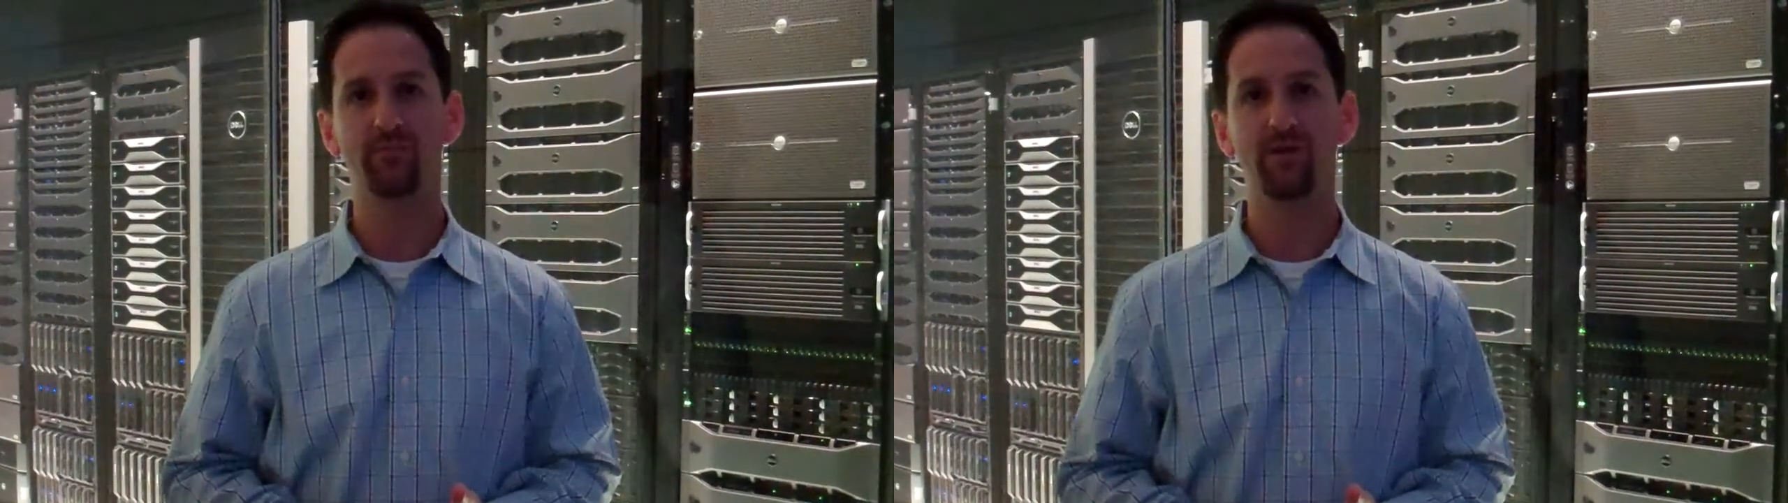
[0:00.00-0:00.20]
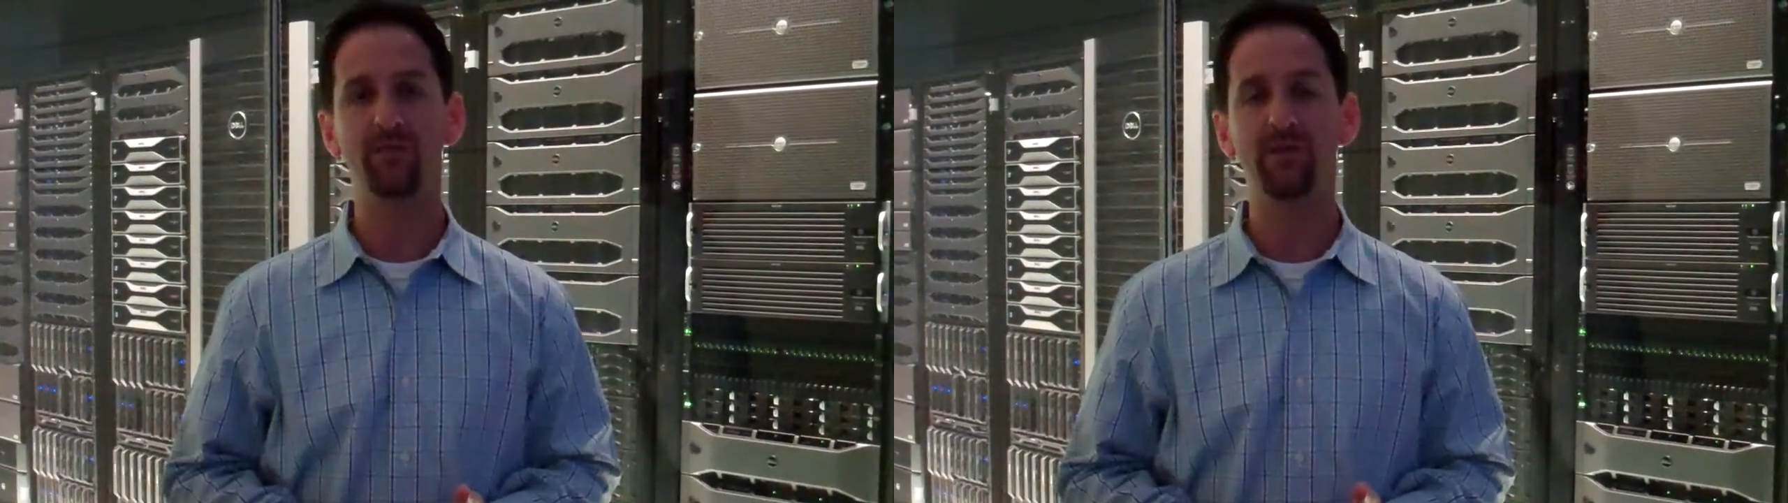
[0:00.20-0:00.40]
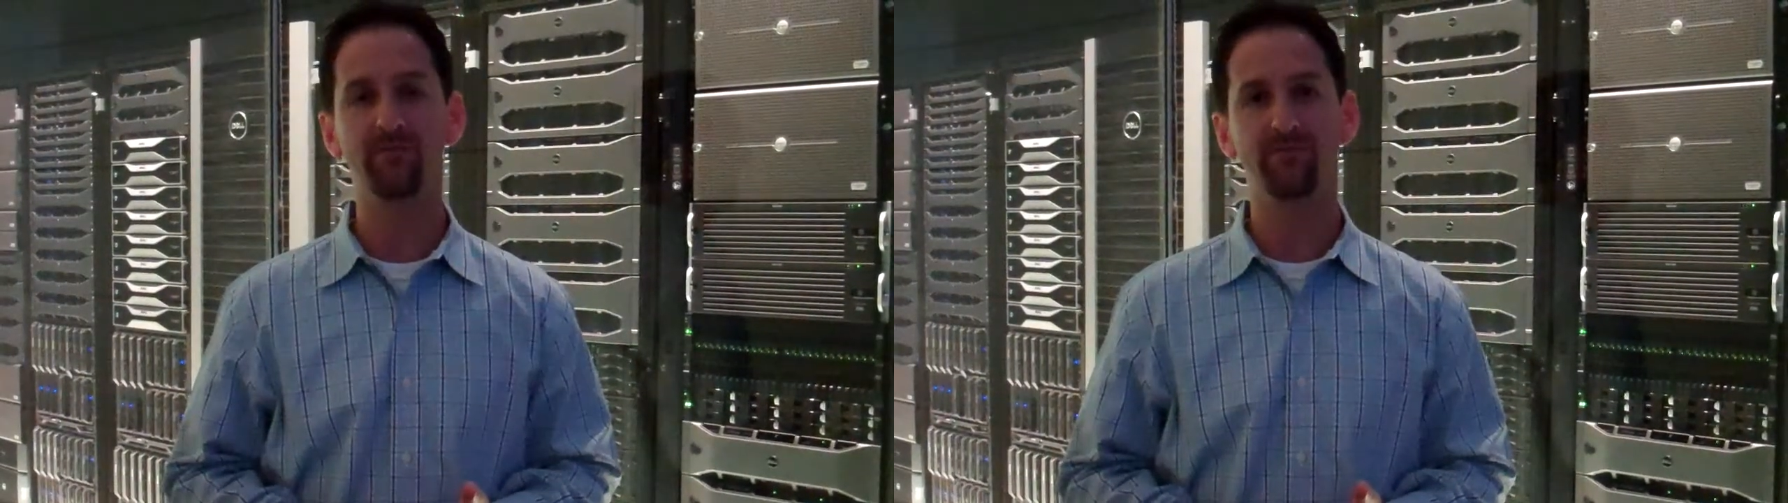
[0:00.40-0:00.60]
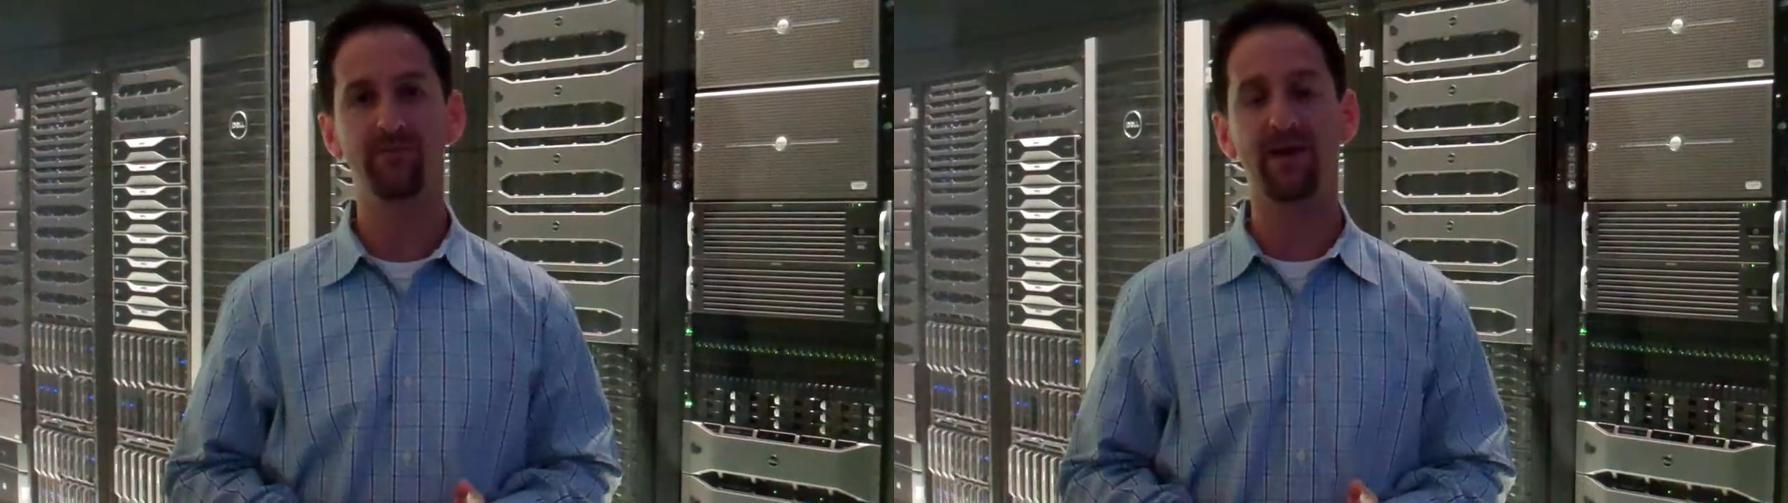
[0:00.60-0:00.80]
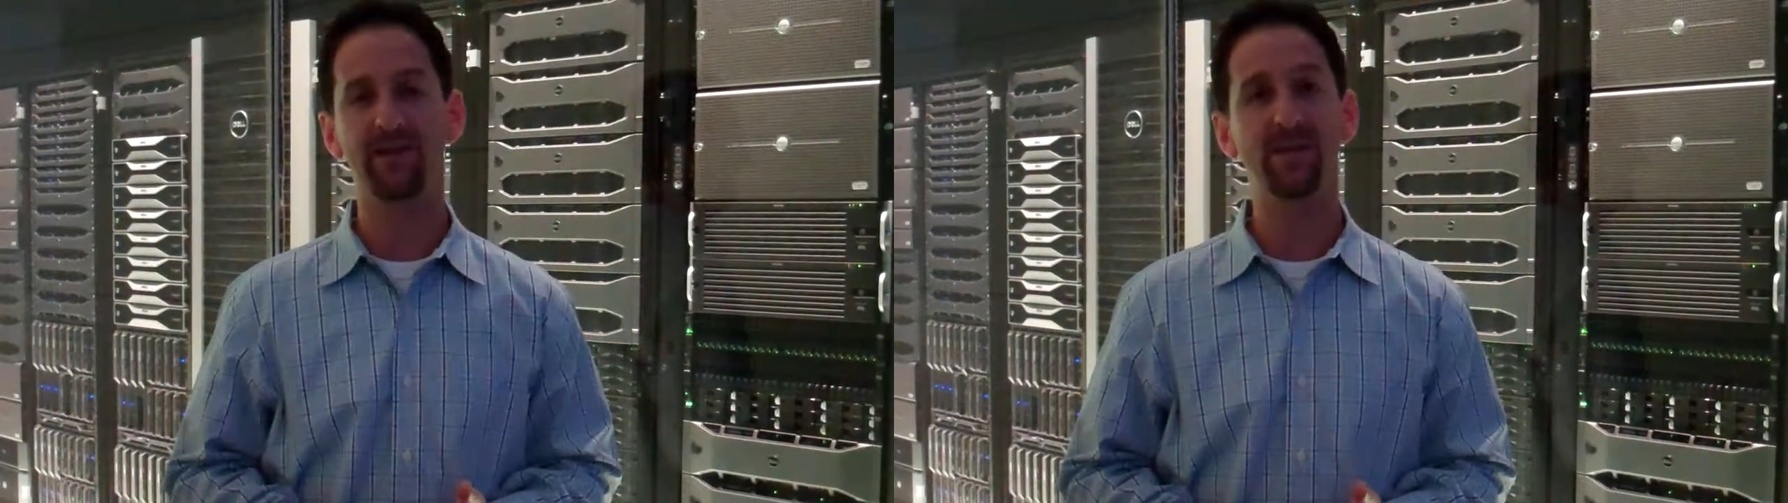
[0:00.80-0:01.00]
what I mean for
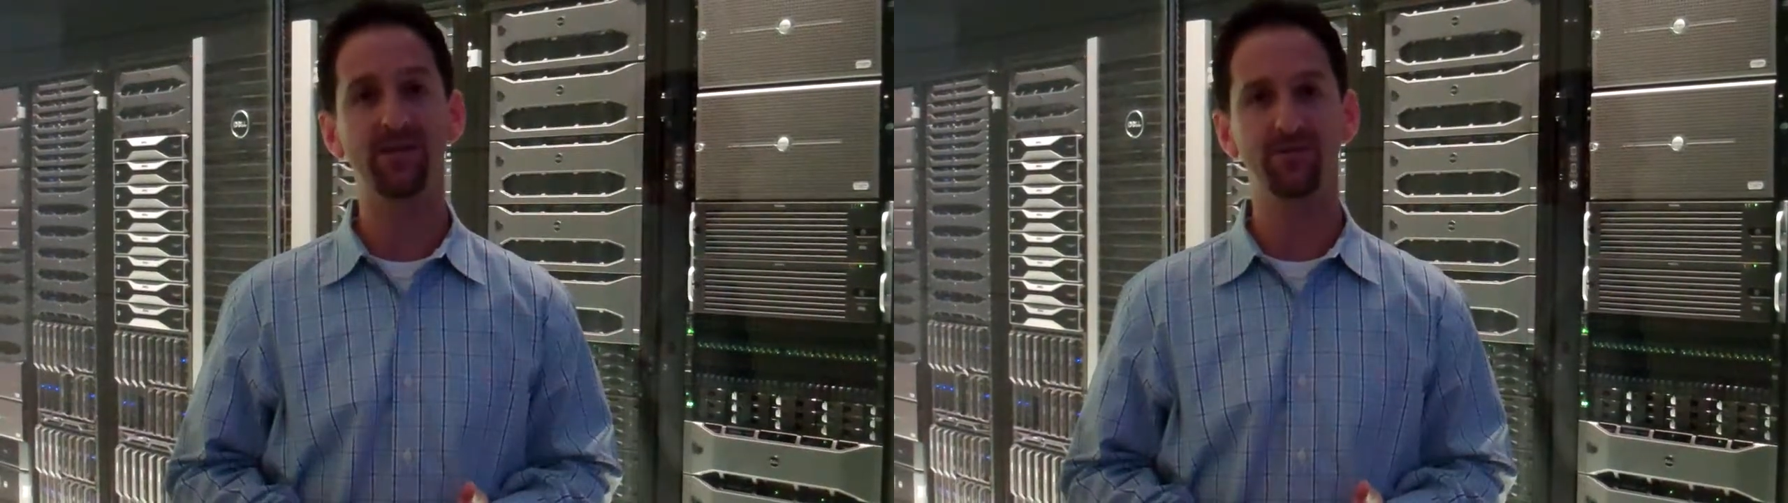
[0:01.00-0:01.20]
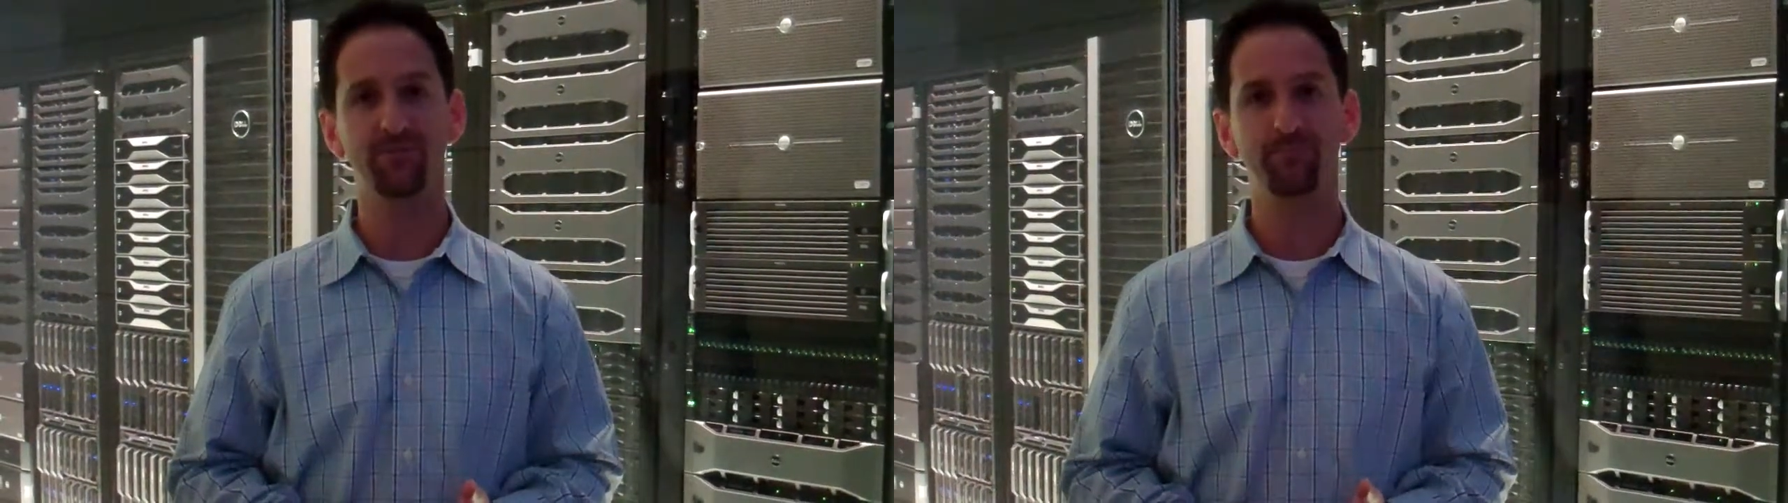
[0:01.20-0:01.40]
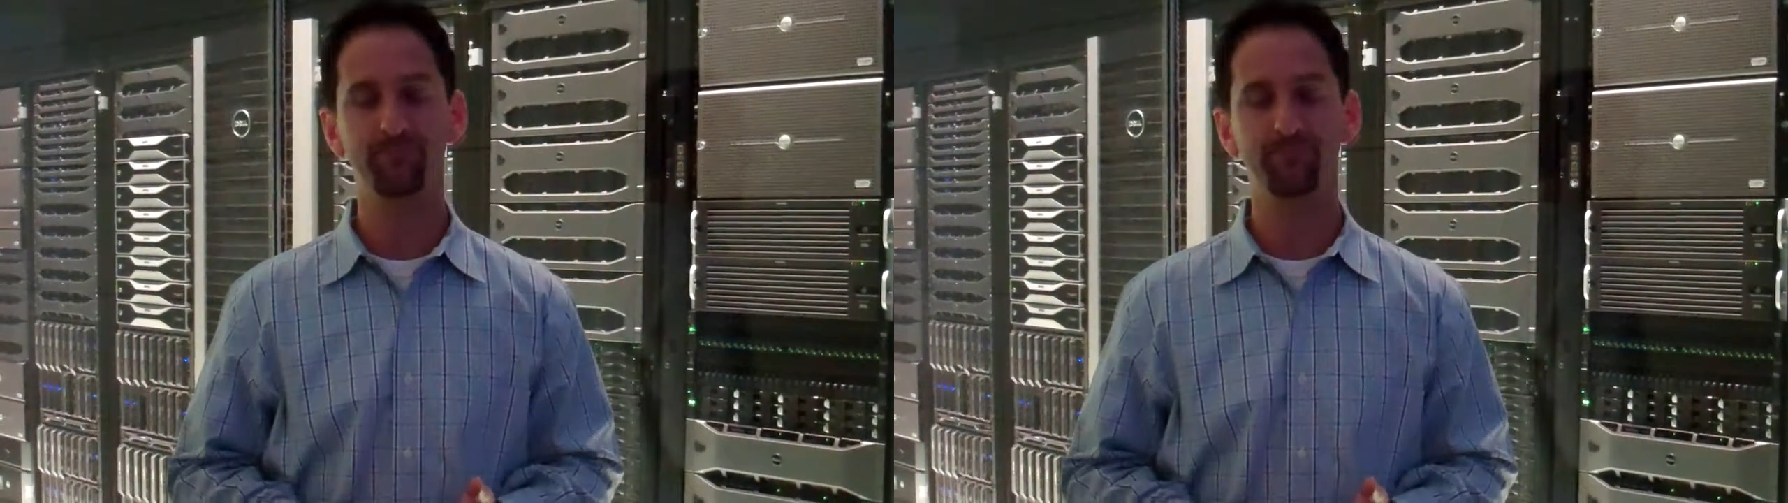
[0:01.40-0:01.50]
validation.